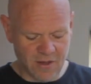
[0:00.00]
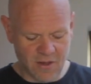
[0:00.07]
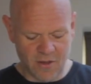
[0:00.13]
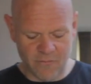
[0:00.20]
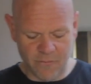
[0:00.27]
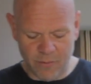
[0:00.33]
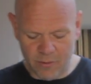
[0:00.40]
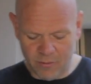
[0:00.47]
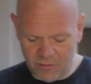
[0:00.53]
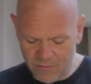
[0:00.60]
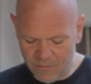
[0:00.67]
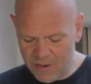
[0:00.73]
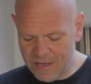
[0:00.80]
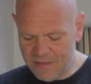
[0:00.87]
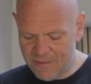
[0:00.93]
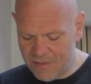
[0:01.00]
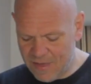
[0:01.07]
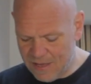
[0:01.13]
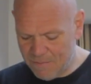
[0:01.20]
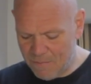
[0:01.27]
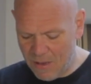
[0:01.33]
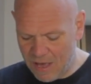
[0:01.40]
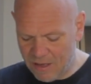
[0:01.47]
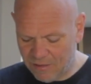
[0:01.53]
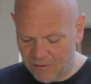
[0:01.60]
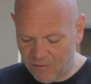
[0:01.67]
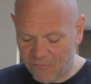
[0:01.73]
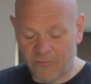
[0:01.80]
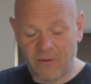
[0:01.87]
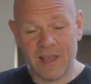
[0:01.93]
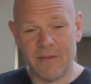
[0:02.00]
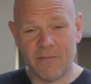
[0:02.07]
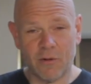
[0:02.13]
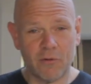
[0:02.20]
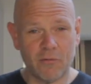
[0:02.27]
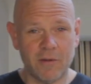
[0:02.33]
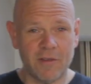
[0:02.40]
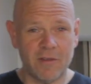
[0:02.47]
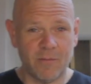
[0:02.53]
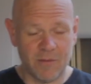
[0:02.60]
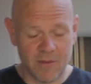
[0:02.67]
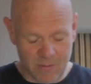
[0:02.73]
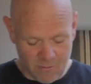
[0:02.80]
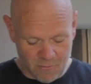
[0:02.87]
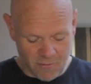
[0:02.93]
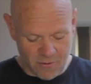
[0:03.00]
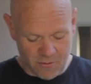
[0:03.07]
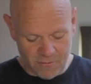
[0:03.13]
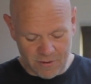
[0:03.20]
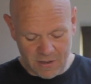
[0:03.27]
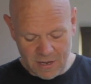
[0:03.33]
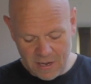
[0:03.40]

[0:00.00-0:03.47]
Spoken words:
of possibly the best flavour crisps in the world,